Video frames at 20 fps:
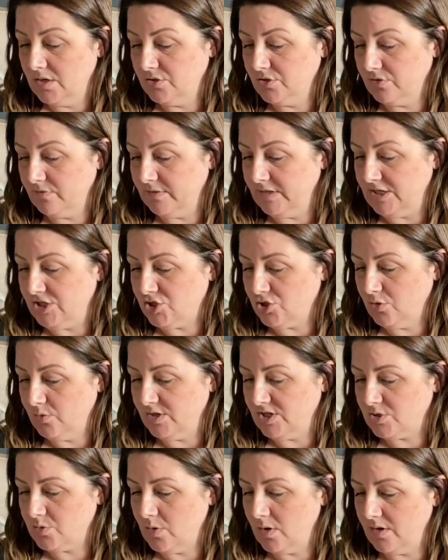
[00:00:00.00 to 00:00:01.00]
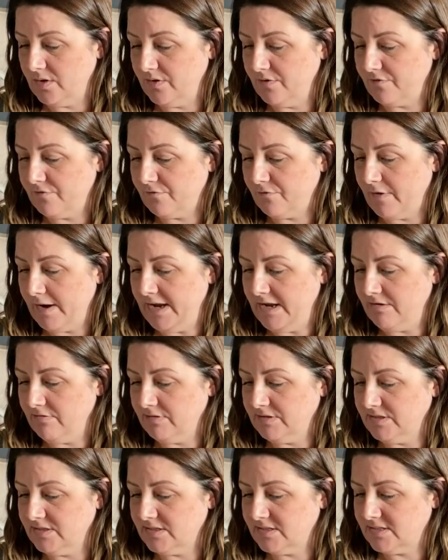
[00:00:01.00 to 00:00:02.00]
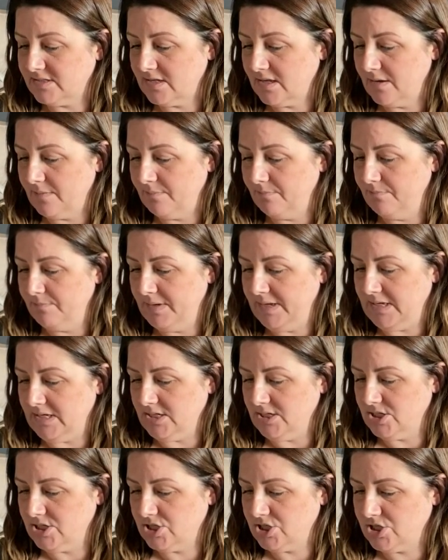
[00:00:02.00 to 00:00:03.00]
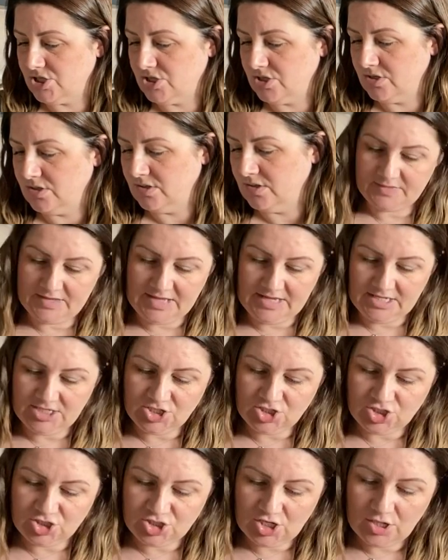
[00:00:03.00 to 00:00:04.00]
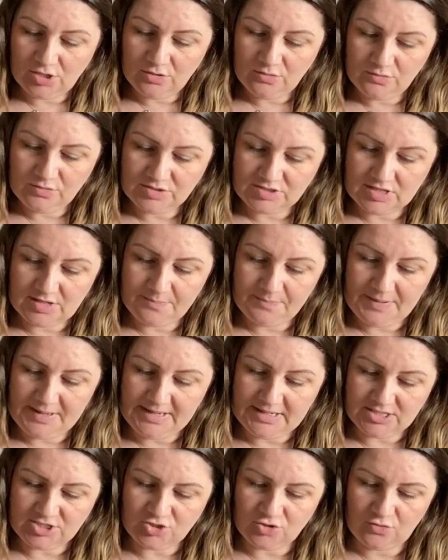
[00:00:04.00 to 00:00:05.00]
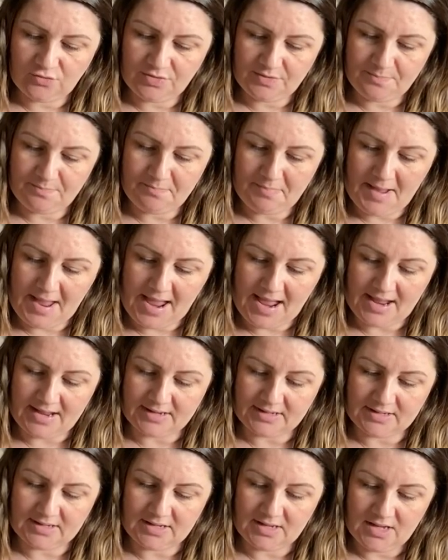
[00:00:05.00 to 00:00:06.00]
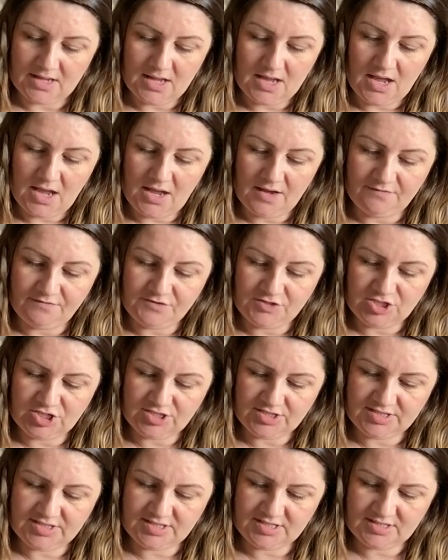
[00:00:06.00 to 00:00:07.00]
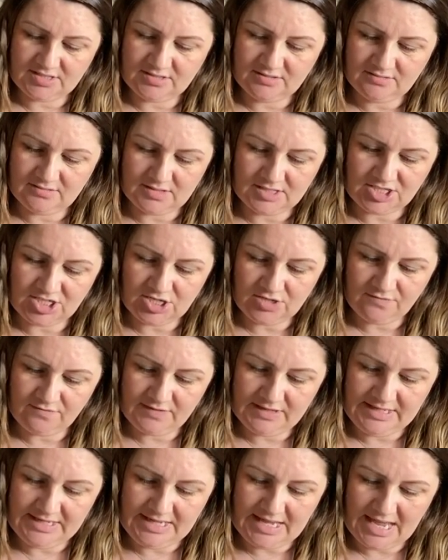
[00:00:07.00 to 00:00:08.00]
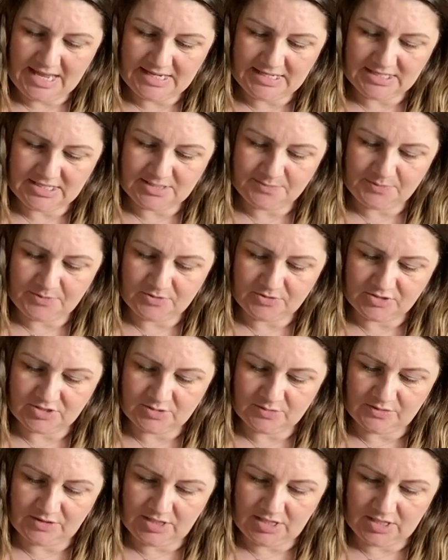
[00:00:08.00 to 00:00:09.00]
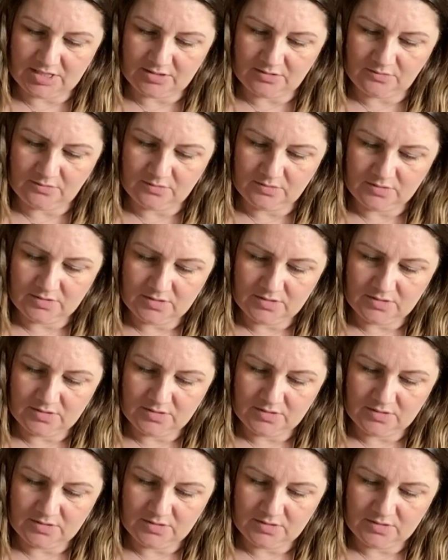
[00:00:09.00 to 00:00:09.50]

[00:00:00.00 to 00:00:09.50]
not really sure which one, fragrance beach. It shows a picture on the back of just, I don't really get it, to be honest with you.